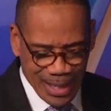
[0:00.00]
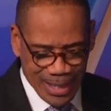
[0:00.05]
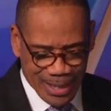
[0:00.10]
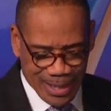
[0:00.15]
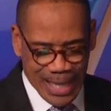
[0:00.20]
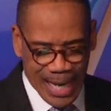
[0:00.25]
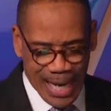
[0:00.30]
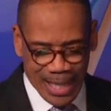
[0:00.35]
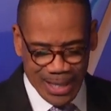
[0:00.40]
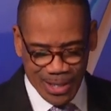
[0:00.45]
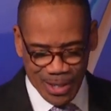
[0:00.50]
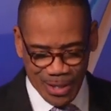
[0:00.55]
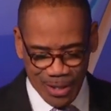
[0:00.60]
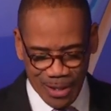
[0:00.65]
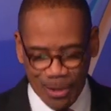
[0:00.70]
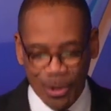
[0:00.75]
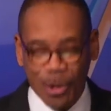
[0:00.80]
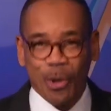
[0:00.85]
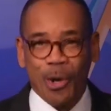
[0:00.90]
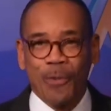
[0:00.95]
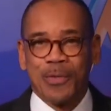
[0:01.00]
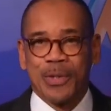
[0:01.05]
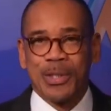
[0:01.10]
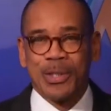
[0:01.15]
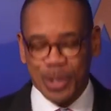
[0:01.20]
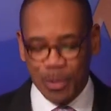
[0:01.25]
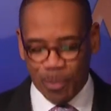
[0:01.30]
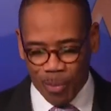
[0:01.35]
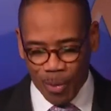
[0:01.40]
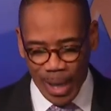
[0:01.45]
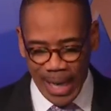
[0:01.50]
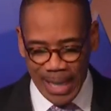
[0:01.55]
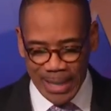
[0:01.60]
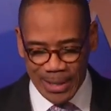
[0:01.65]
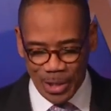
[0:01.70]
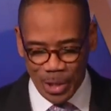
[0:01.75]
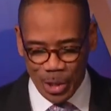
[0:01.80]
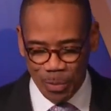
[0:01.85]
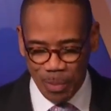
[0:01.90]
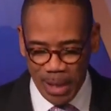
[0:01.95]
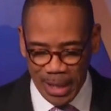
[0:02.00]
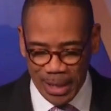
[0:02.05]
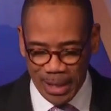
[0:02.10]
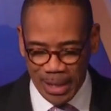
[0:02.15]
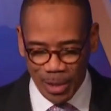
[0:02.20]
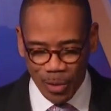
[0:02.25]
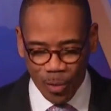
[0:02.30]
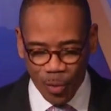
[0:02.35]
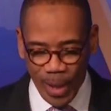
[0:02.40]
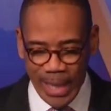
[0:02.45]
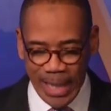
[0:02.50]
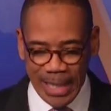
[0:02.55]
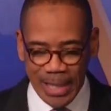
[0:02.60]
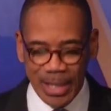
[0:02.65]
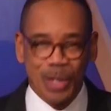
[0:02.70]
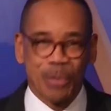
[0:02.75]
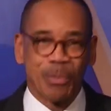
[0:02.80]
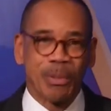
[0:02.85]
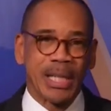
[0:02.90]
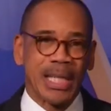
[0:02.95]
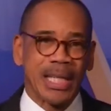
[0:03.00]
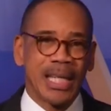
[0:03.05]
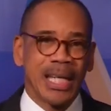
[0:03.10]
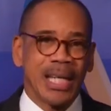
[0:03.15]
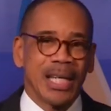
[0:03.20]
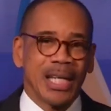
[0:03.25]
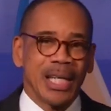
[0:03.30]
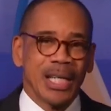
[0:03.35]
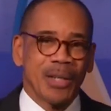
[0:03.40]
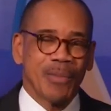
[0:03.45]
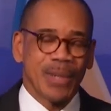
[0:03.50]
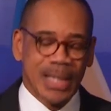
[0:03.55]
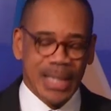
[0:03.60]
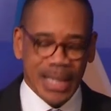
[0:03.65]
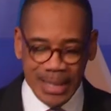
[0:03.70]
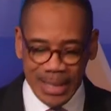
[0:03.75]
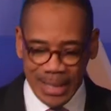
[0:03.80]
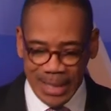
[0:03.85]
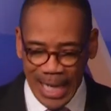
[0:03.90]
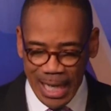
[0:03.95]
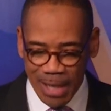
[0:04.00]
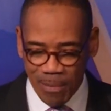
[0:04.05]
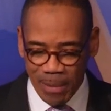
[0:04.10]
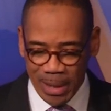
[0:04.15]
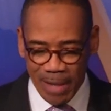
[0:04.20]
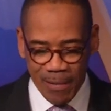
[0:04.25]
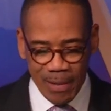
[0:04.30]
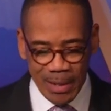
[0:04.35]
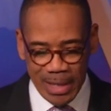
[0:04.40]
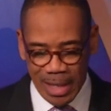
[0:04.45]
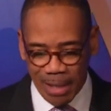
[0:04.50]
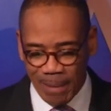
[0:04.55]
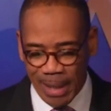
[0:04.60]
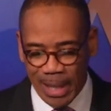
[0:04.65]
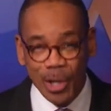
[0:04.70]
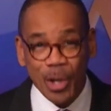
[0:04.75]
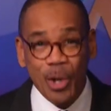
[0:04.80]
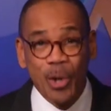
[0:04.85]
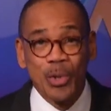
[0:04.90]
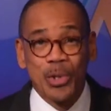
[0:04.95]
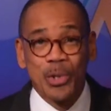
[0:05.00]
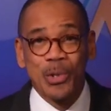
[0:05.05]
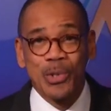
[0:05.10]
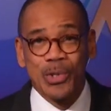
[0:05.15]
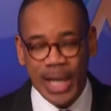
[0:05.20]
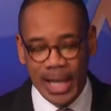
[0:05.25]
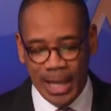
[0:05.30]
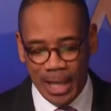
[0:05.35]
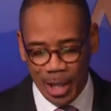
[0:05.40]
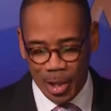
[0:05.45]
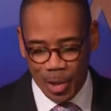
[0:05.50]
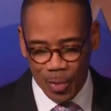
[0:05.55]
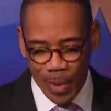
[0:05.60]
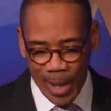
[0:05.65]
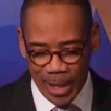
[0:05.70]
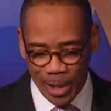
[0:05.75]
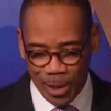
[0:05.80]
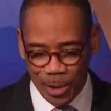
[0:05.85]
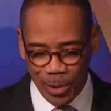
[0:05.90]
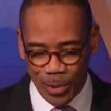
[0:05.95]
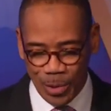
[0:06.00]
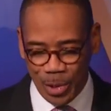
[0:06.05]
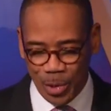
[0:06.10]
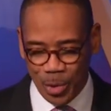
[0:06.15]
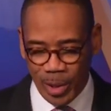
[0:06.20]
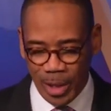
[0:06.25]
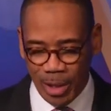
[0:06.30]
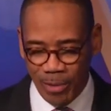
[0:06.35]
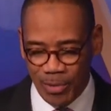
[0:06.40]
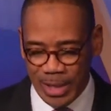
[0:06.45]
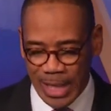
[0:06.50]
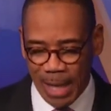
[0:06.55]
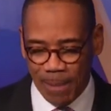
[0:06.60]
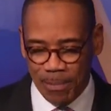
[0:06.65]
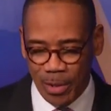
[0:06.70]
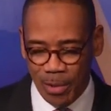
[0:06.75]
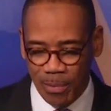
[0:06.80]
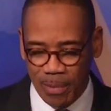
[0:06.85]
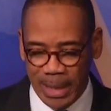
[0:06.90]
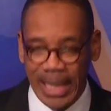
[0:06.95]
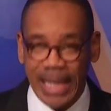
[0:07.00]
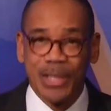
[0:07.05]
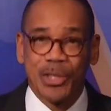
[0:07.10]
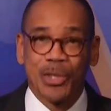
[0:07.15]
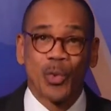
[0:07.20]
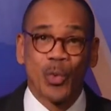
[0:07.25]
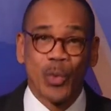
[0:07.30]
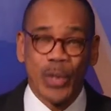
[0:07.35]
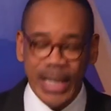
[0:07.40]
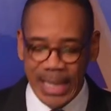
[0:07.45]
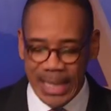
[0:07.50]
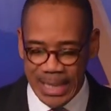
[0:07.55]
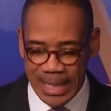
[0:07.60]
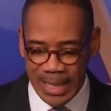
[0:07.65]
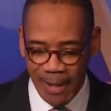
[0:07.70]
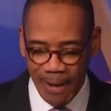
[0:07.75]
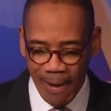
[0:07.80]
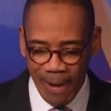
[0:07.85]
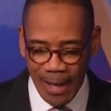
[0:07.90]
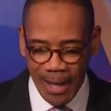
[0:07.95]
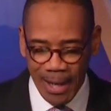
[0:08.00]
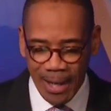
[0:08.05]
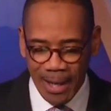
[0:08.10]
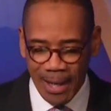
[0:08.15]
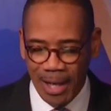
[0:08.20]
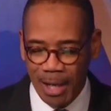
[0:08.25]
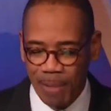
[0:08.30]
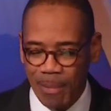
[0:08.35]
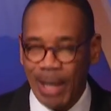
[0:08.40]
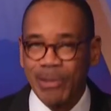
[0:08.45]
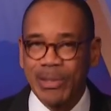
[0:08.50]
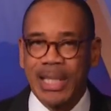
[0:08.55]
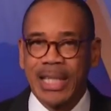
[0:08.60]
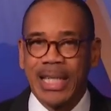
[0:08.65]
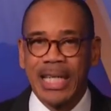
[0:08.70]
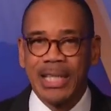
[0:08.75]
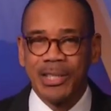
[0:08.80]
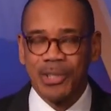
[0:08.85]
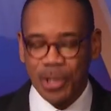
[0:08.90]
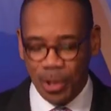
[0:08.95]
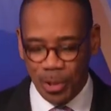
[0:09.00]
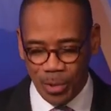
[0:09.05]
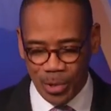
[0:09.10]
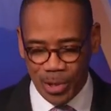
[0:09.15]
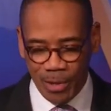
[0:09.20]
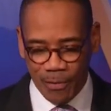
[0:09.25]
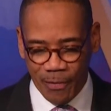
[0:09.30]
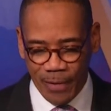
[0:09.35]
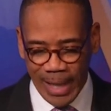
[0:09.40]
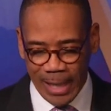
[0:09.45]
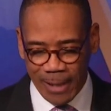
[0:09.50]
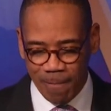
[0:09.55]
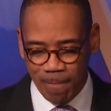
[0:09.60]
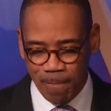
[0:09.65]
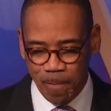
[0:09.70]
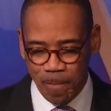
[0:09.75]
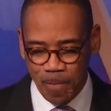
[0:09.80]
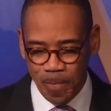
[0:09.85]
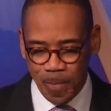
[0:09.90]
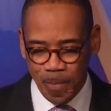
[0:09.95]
This text often surprises me and awakens me with excitement every time I go through 2 Chronicles, the 20th chapter, and begin to read about King Jehoshaphat,